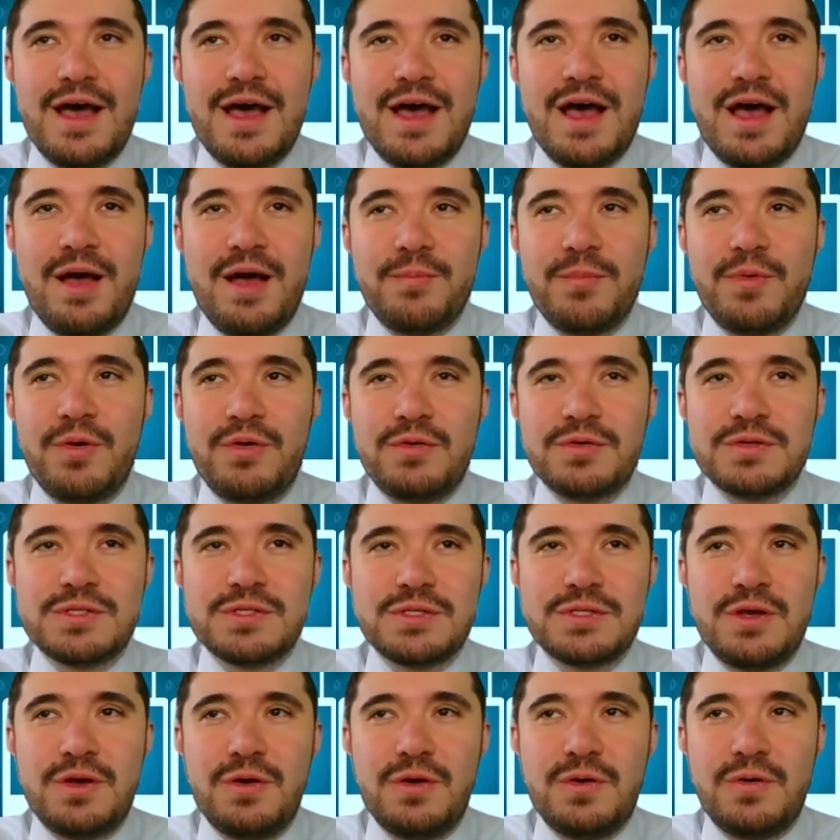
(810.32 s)
Um,
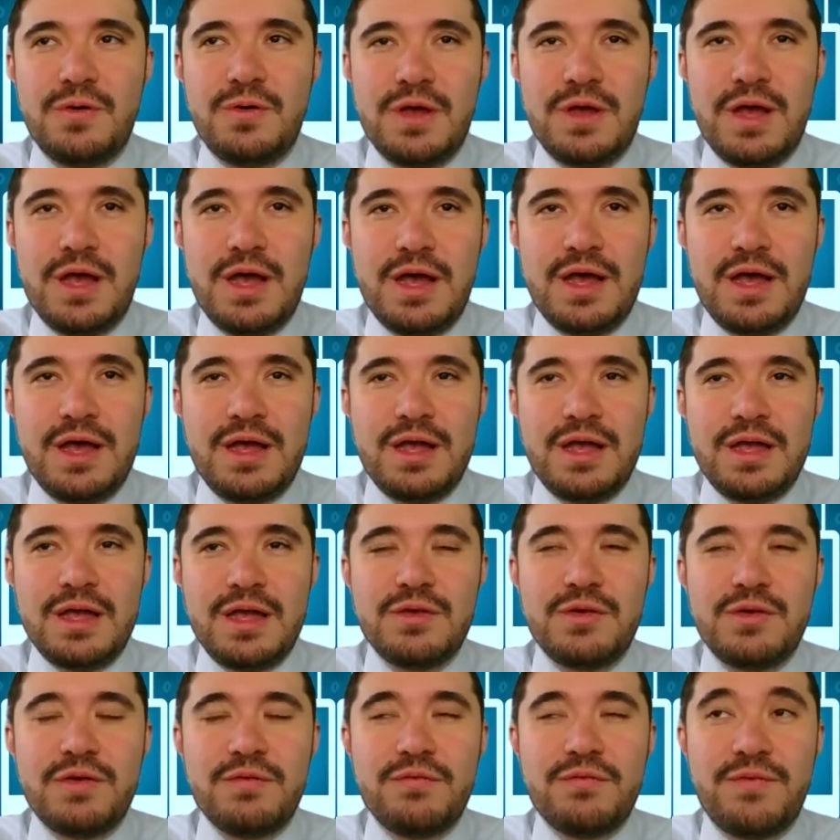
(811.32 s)
also, uh,
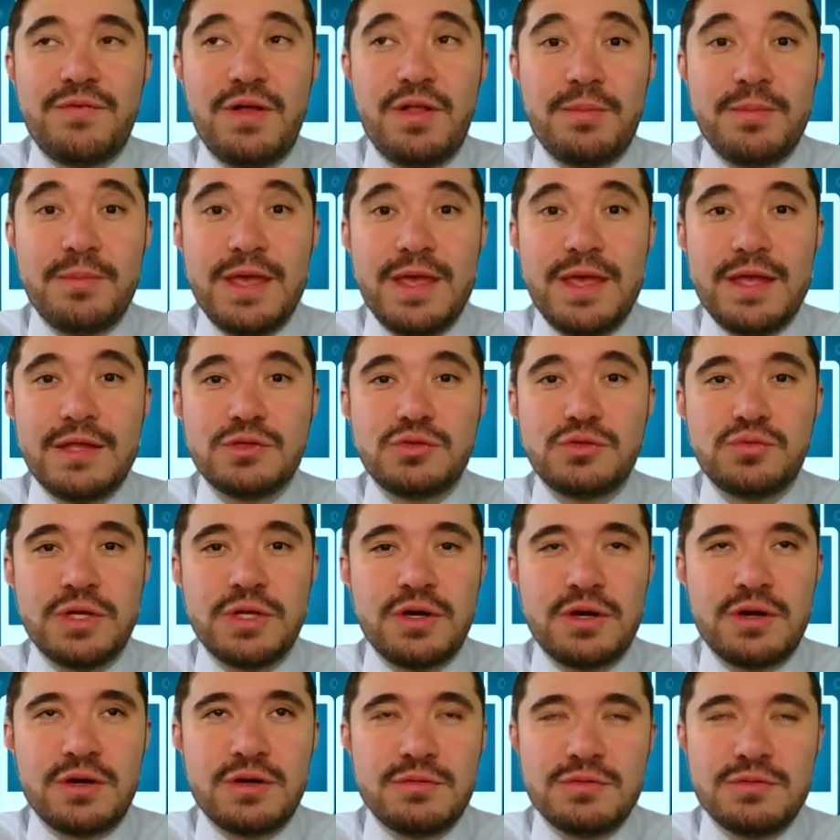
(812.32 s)
you can follow me in
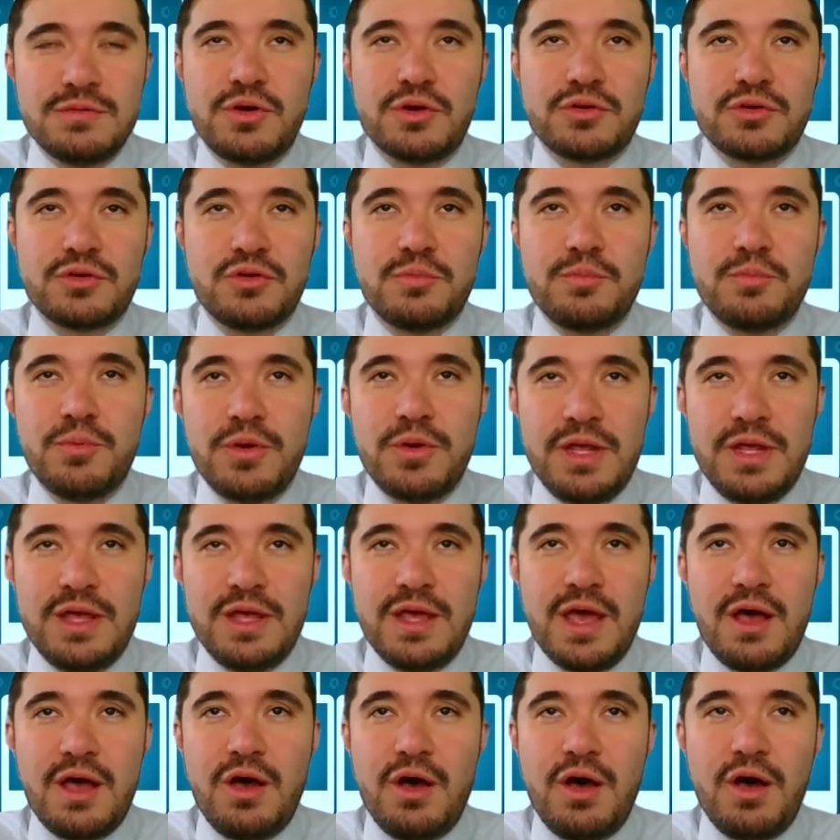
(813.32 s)
Twitter, Doctor
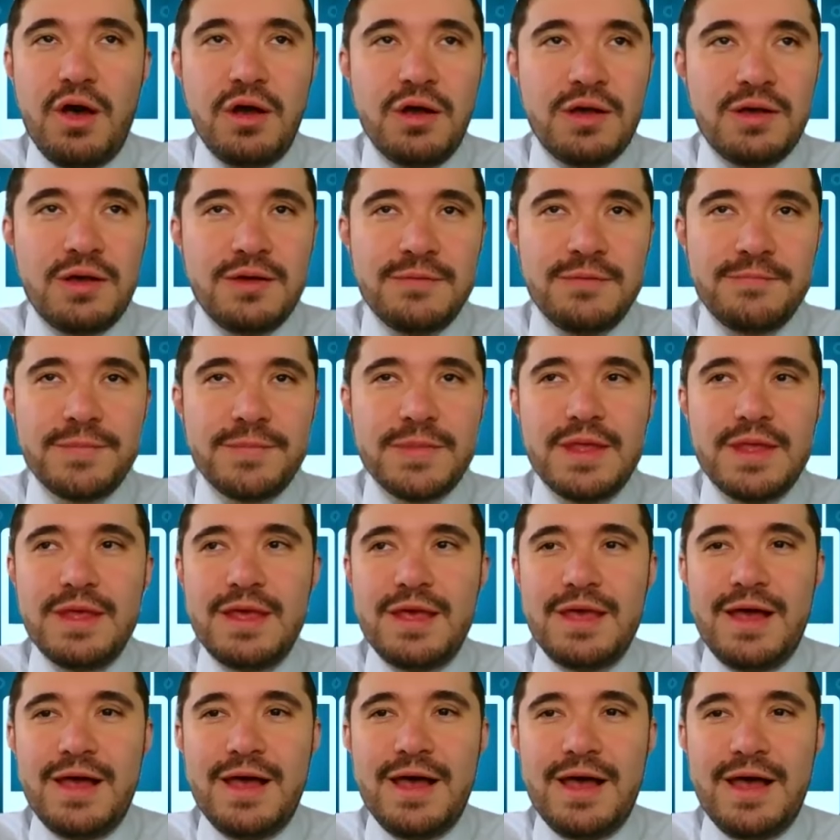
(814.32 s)
Bonilla Onc.
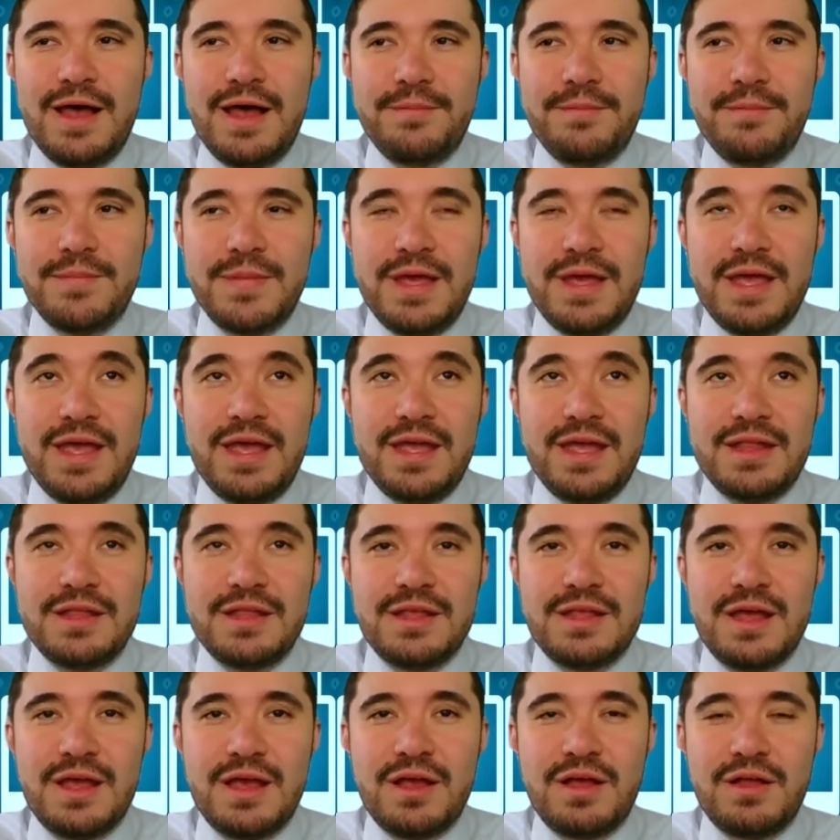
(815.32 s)
Um, and
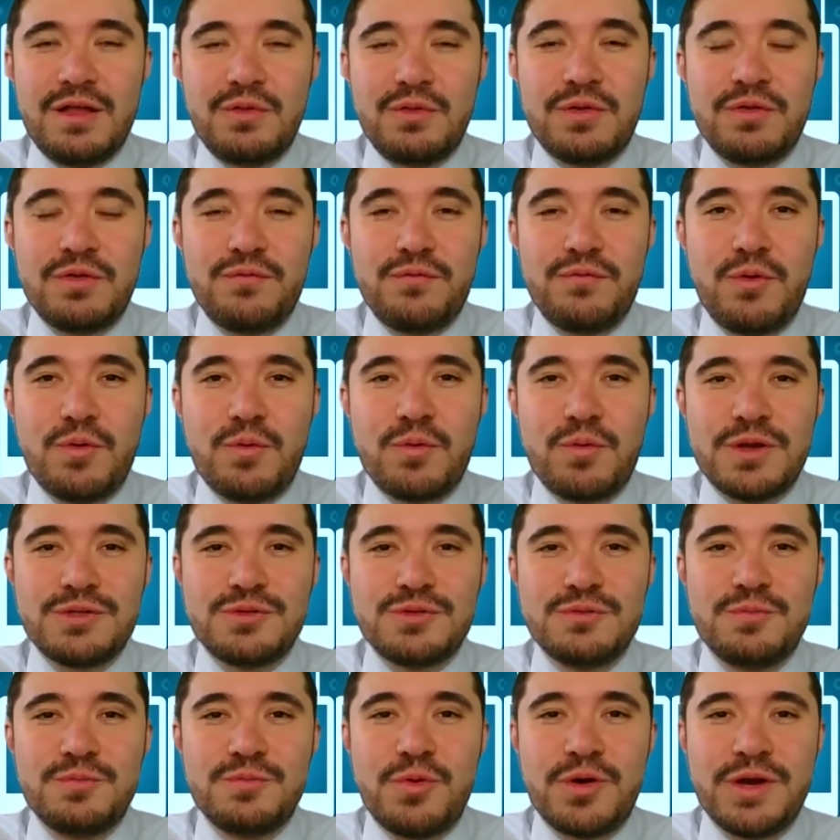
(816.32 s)
uh, looking forward
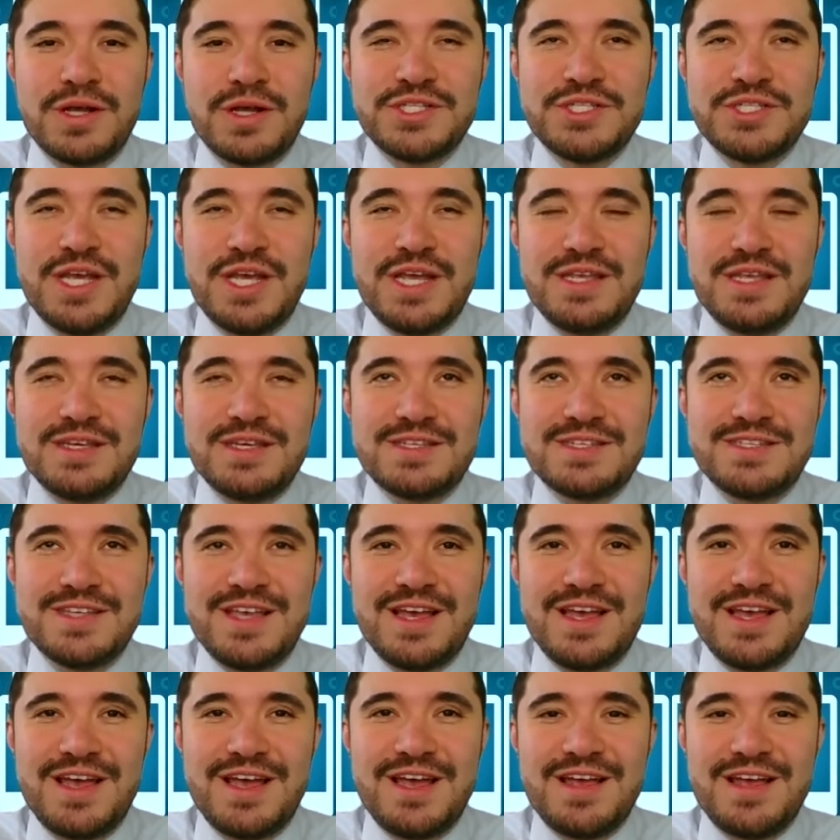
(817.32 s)
to more exchanges
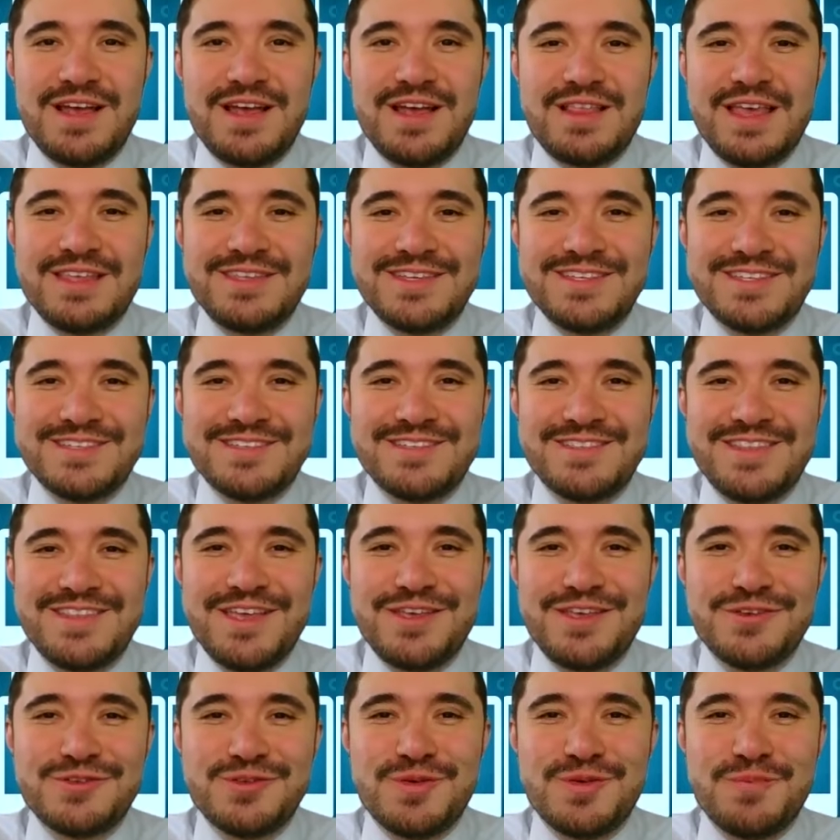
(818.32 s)
uh, like this.
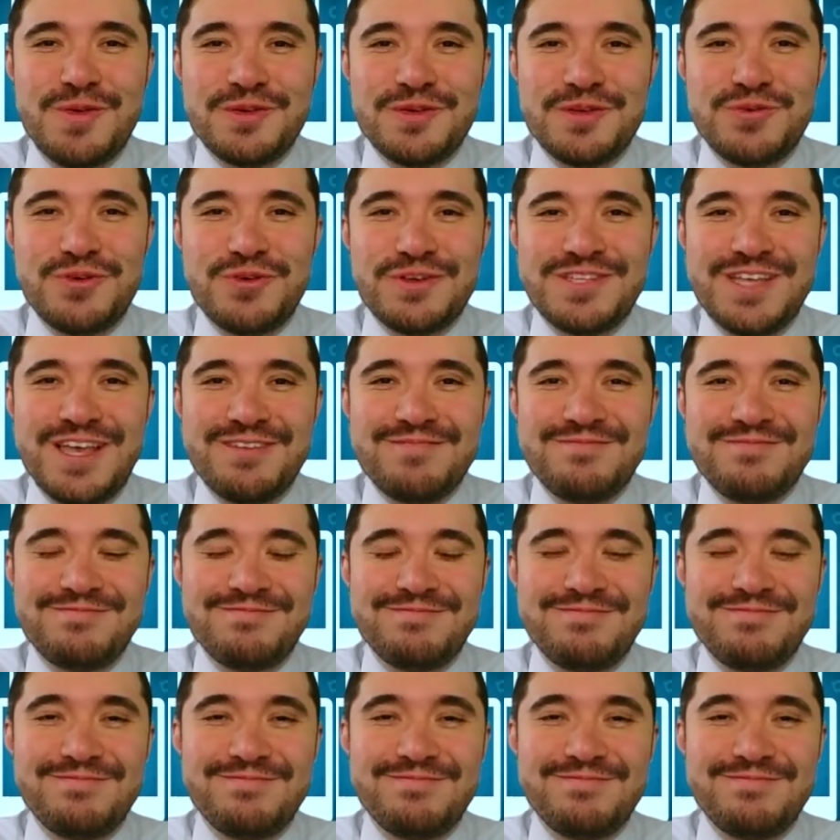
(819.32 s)
Thank you so much for your time.